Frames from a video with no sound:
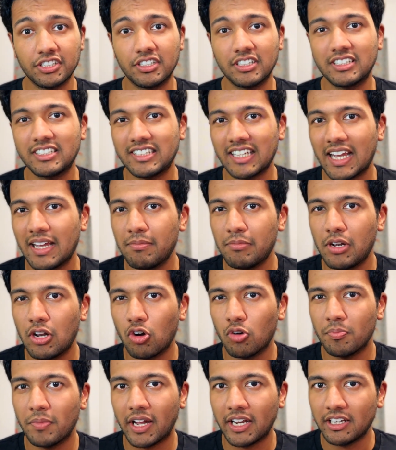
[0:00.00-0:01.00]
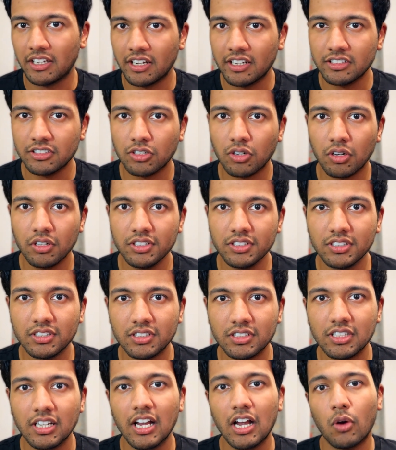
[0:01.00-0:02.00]
the same low maintenance
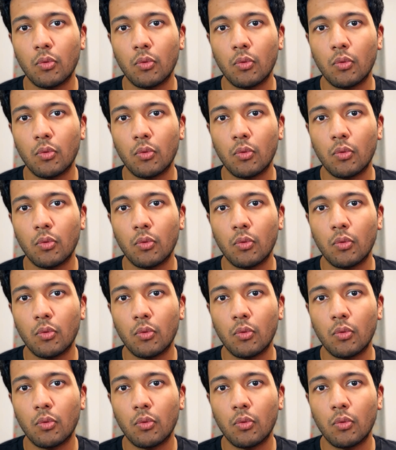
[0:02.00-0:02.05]
costs,